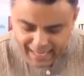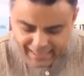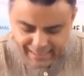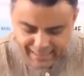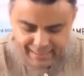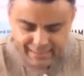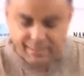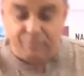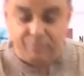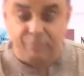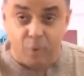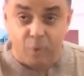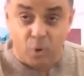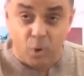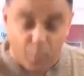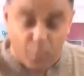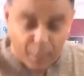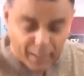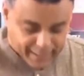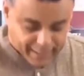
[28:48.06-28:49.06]
the
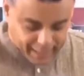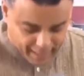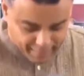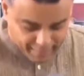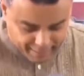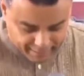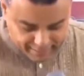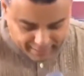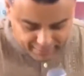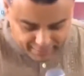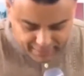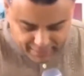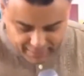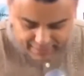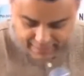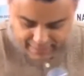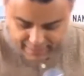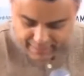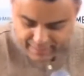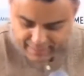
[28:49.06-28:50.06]
following
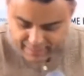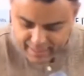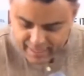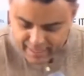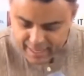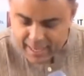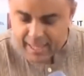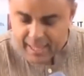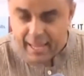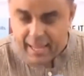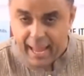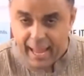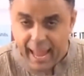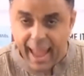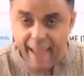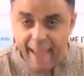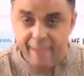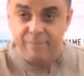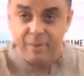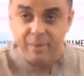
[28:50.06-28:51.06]
characteristics.
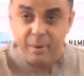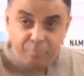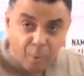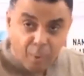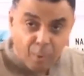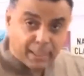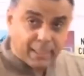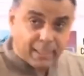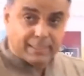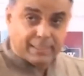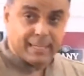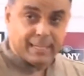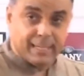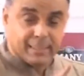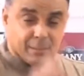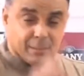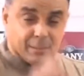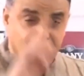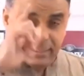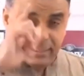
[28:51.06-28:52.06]
Everybody in
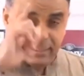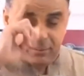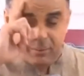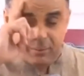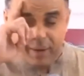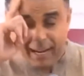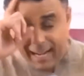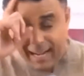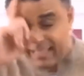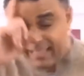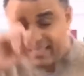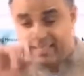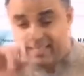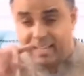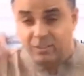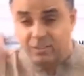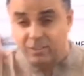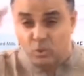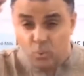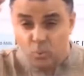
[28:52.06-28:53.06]
church must realize
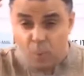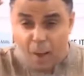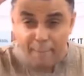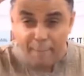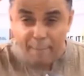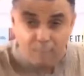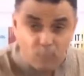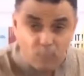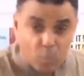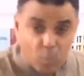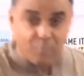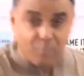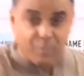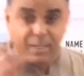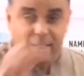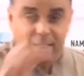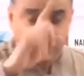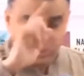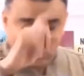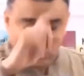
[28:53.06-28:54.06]
that you are
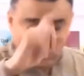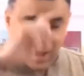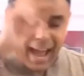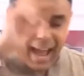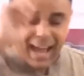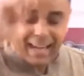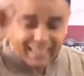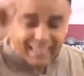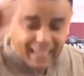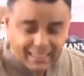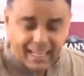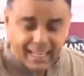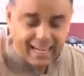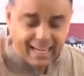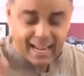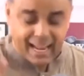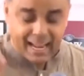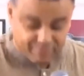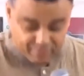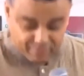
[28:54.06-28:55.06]
moving to another
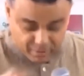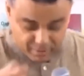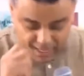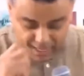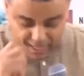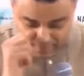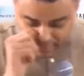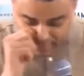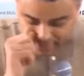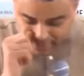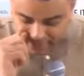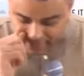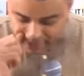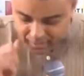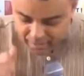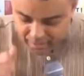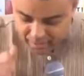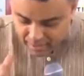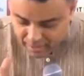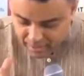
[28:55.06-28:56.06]
level. Amen.
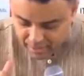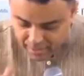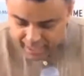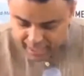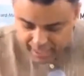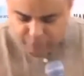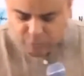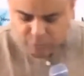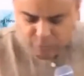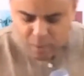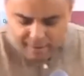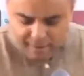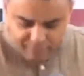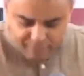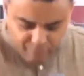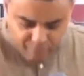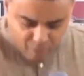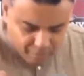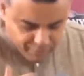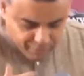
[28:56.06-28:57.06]
If you are involved in